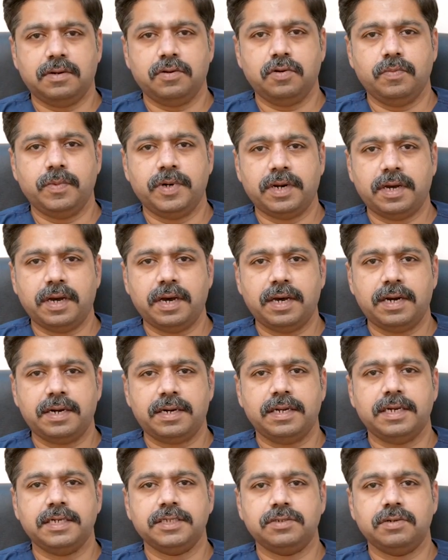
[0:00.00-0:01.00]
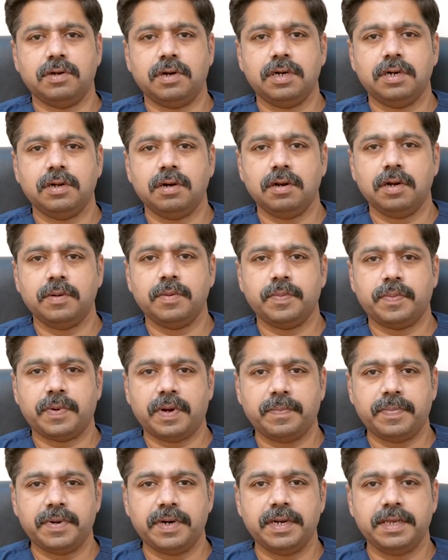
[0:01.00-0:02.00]
human heart is not developed
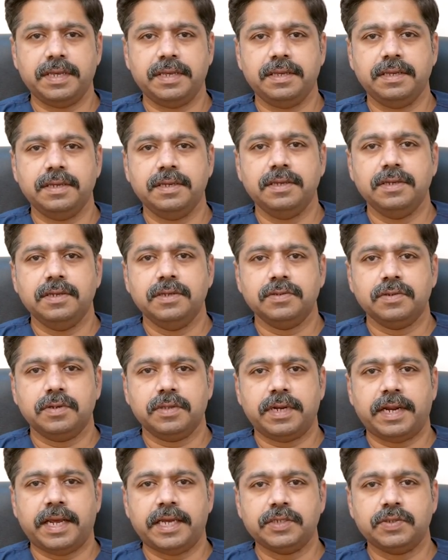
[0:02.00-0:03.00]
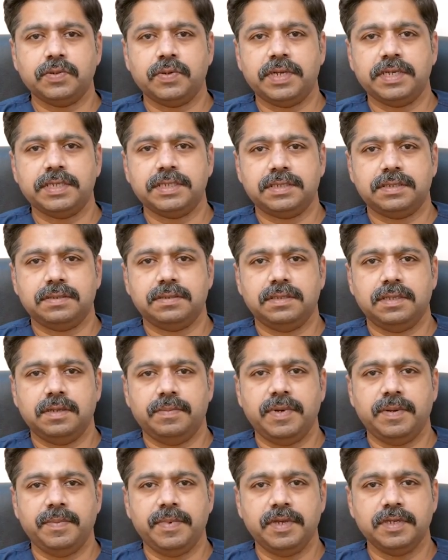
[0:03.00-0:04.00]
properly, so that as soon as the
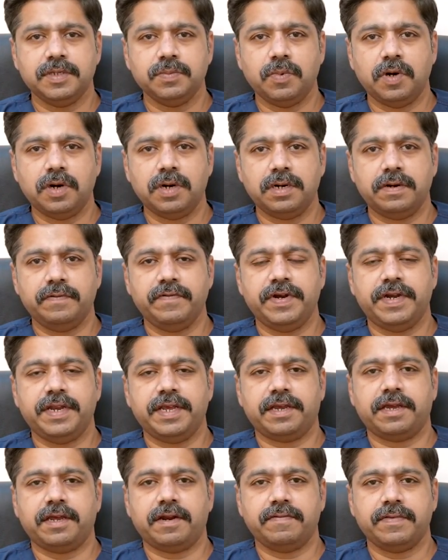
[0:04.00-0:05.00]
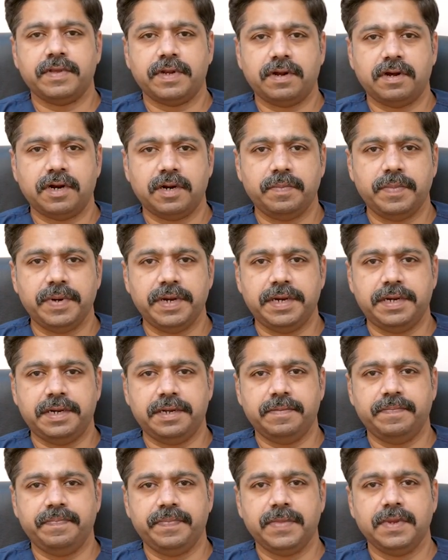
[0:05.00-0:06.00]
baby is born, we take care of their heartbeat.
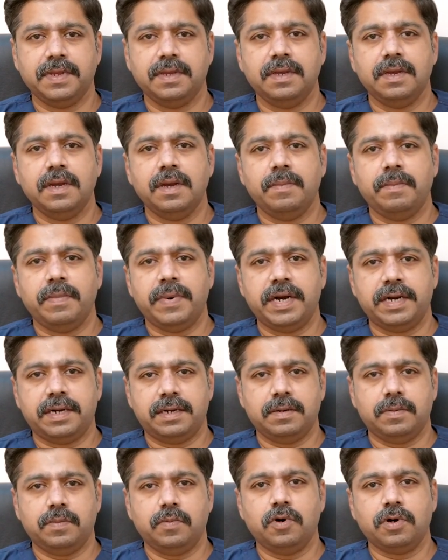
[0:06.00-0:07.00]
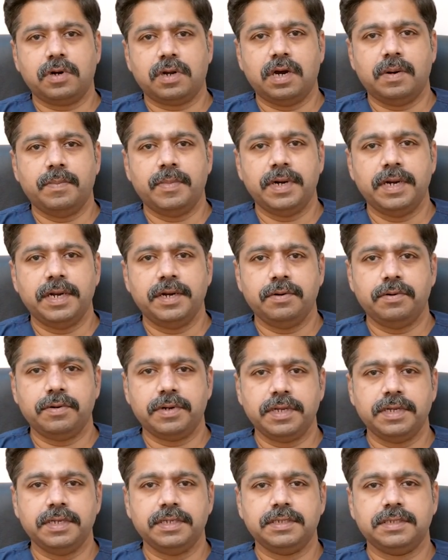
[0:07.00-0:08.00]
But more commonly
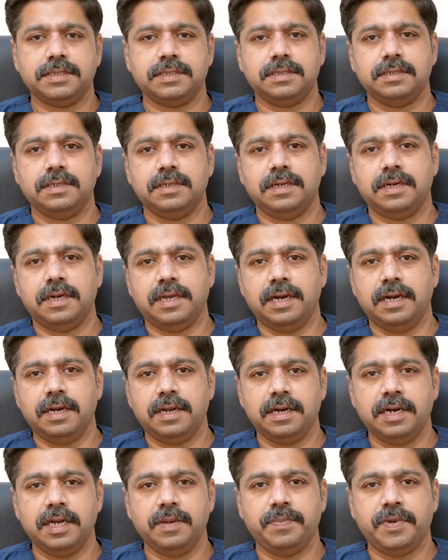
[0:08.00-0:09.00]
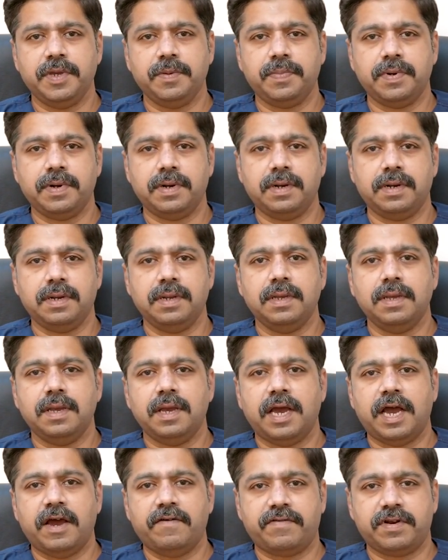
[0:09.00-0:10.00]
noticed in elderly people
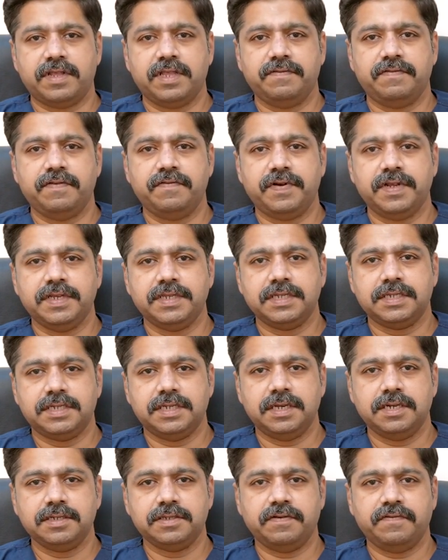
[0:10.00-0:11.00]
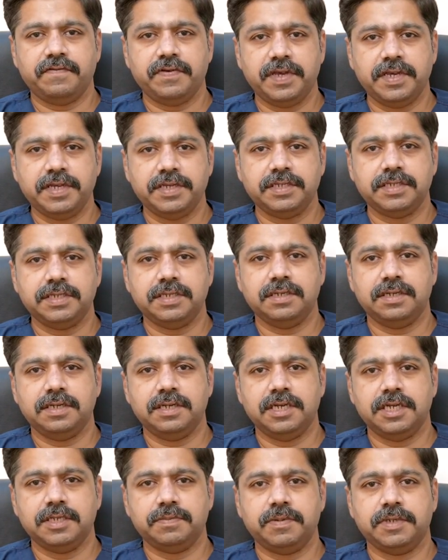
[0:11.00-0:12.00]
after the 50, 60 years of age,
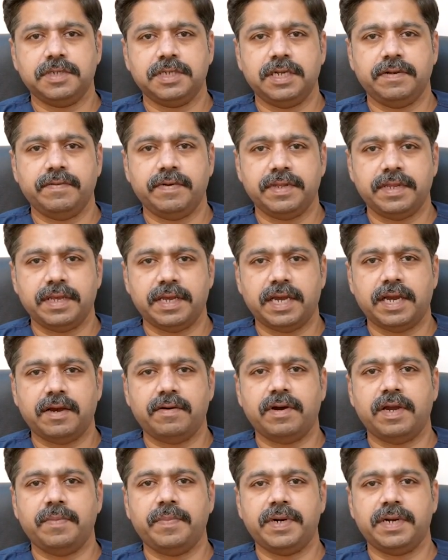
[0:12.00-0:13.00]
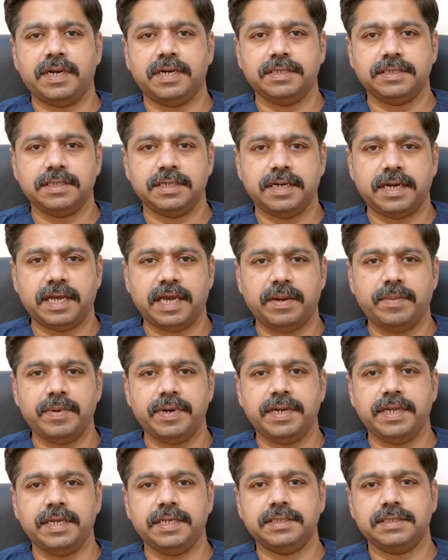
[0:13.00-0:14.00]
especially when they have hypertension,
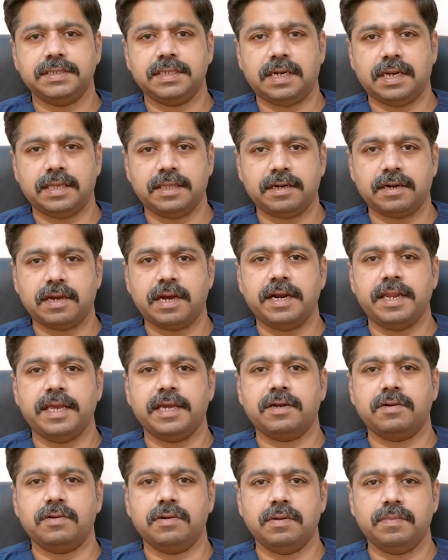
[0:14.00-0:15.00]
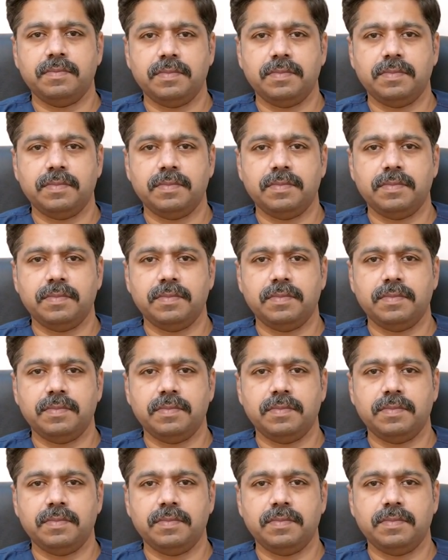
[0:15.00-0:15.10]
diabetes, other cardiac